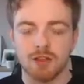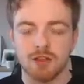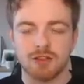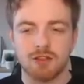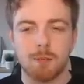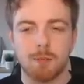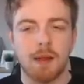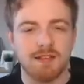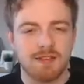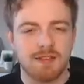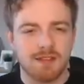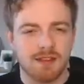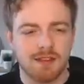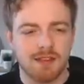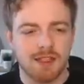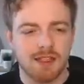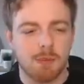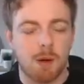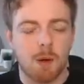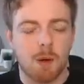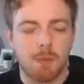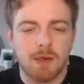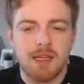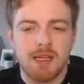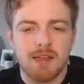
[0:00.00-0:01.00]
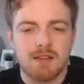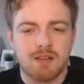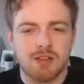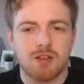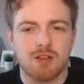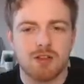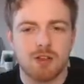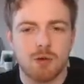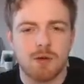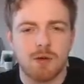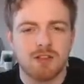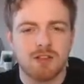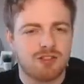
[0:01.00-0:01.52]
So basically, what we need to
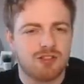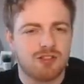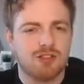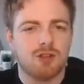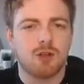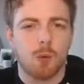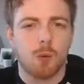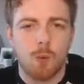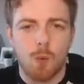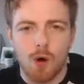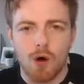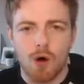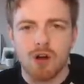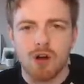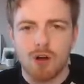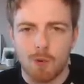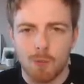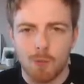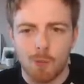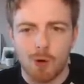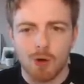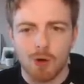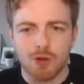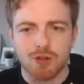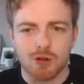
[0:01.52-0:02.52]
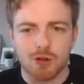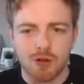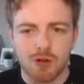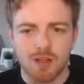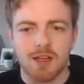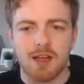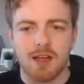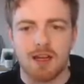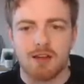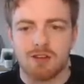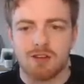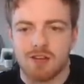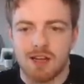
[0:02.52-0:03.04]
do is do the walk on water
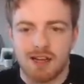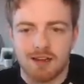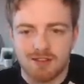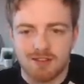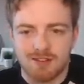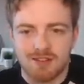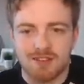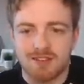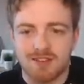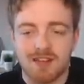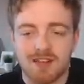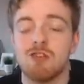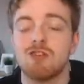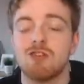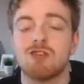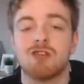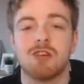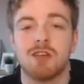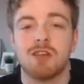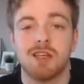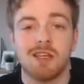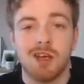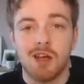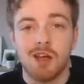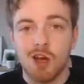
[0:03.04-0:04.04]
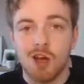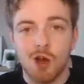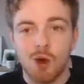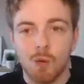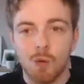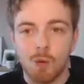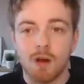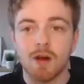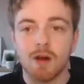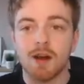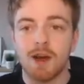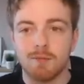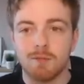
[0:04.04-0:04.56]
glitch. That is essentially
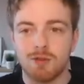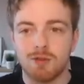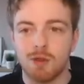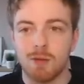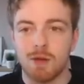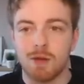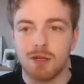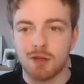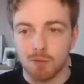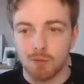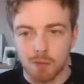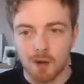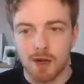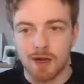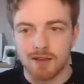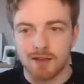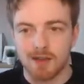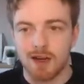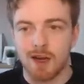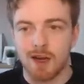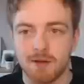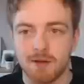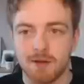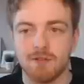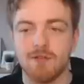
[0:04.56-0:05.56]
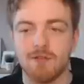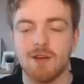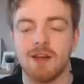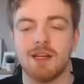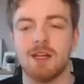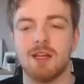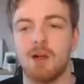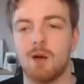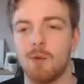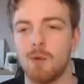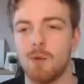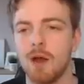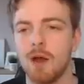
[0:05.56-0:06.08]
what I'm doing right in the
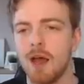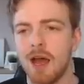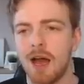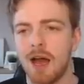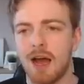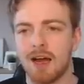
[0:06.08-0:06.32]
video.